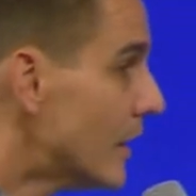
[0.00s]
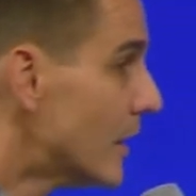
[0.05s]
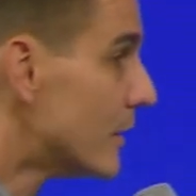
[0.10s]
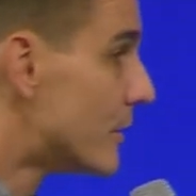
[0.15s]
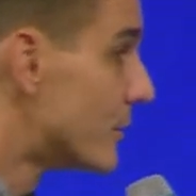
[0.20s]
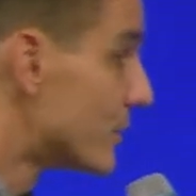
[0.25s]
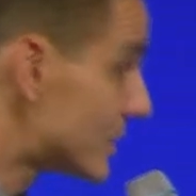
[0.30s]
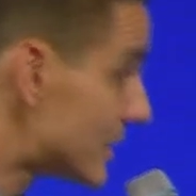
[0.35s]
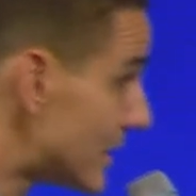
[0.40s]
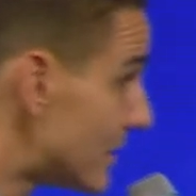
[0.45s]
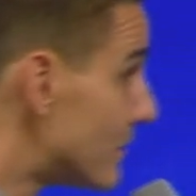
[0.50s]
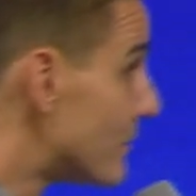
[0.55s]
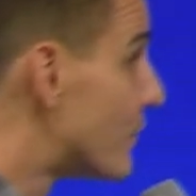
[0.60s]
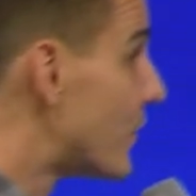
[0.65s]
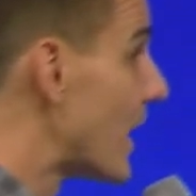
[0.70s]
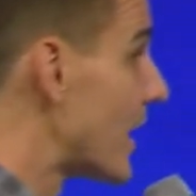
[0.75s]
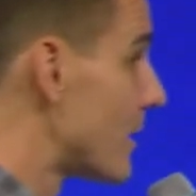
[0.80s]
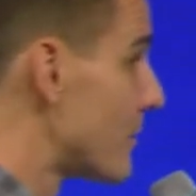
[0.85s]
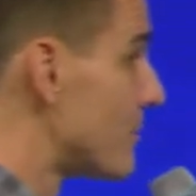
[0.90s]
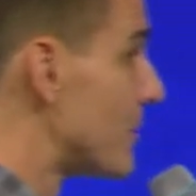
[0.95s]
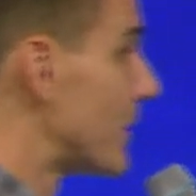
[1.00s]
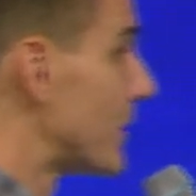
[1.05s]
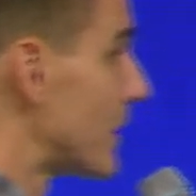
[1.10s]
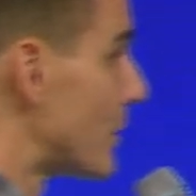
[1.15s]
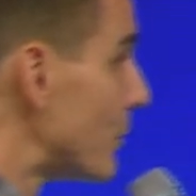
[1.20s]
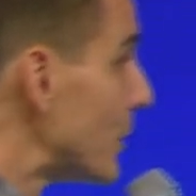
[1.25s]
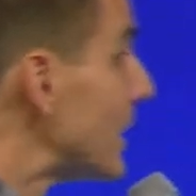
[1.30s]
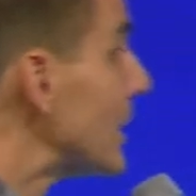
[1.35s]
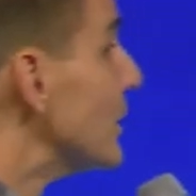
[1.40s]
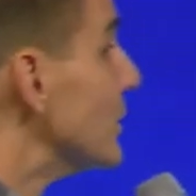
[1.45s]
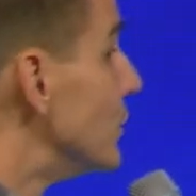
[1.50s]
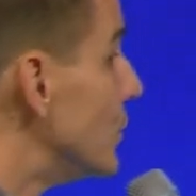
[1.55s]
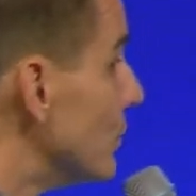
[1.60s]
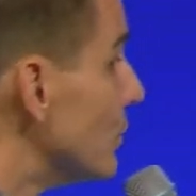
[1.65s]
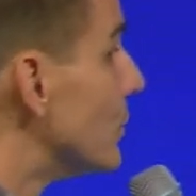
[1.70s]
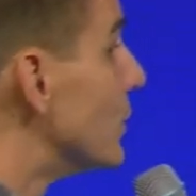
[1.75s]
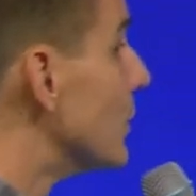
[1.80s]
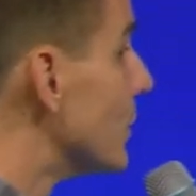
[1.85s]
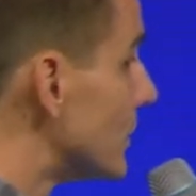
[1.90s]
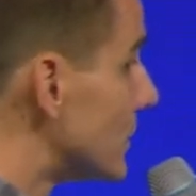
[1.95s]
There is an environment that we can do
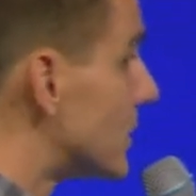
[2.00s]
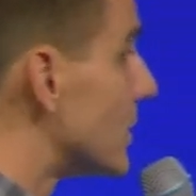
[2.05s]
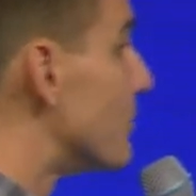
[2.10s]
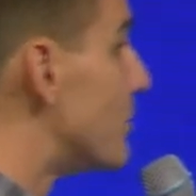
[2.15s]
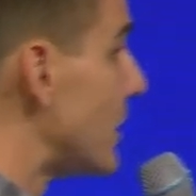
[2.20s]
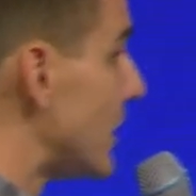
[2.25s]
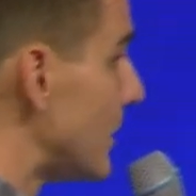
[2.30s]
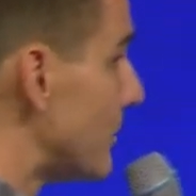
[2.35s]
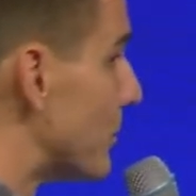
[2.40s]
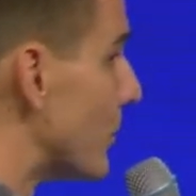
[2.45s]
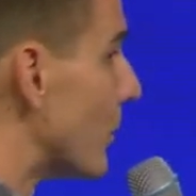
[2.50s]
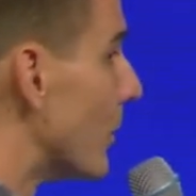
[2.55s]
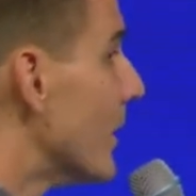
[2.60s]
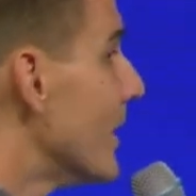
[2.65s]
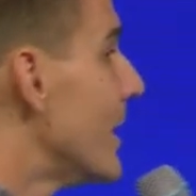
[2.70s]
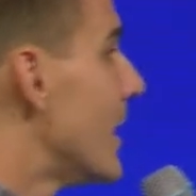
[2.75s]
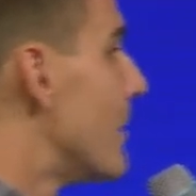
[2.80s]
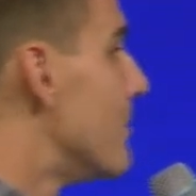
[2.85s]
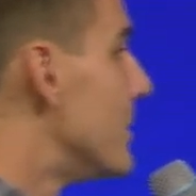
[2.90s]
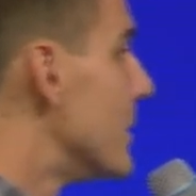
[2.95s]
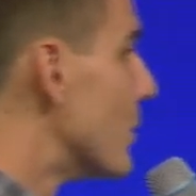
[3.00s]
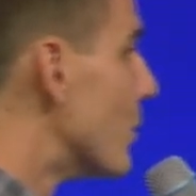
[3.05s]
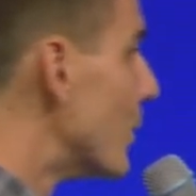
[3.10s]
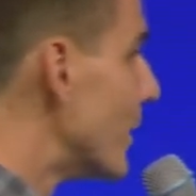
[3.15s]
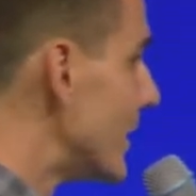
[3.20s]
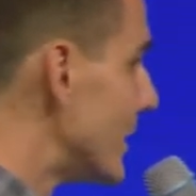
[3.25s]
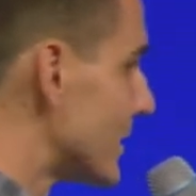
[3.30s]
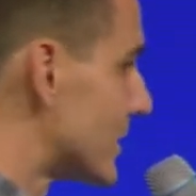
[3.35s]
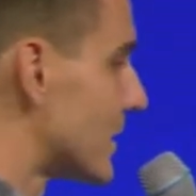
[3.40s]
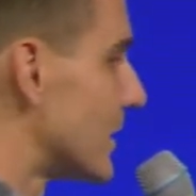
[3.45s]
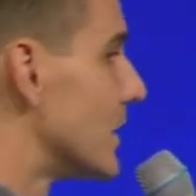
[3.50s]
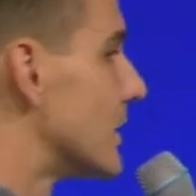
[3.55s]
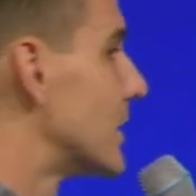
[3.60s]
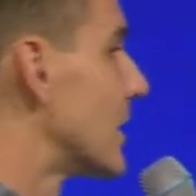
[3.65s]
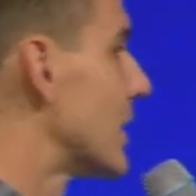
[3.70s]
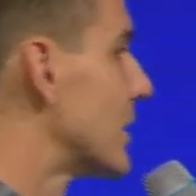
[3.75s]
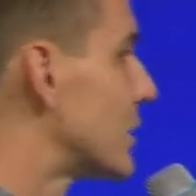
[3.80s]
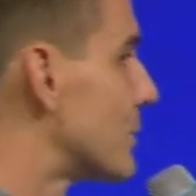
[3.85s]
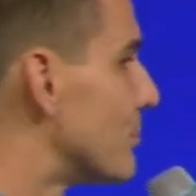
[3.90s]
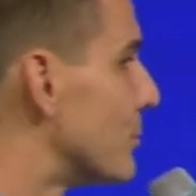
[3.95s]
good to people and be a witness and a
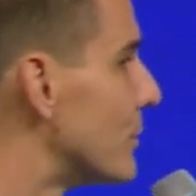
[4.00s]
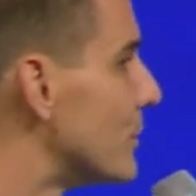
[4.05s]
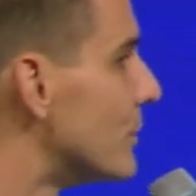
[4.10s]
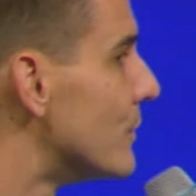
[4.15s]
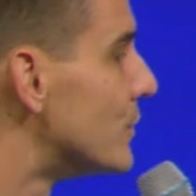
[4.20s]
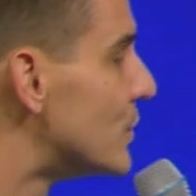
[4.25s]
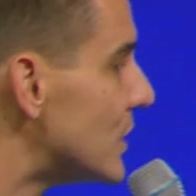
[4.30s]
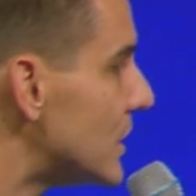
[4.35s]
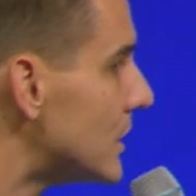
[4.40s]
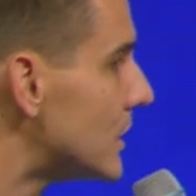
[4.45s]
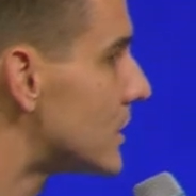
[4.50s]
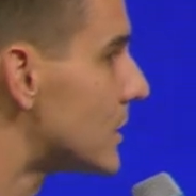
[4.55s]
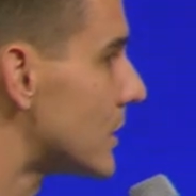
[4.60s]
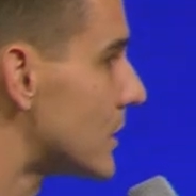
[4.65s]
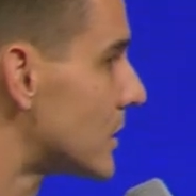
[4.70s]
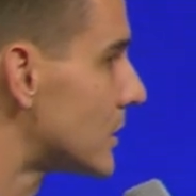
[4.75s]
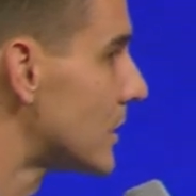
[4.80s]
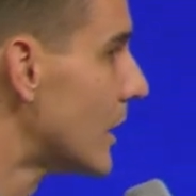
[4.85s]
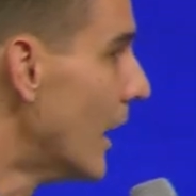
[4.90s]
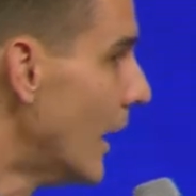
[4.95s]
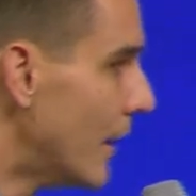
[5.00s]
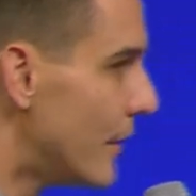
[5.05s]
testimony of Jesus.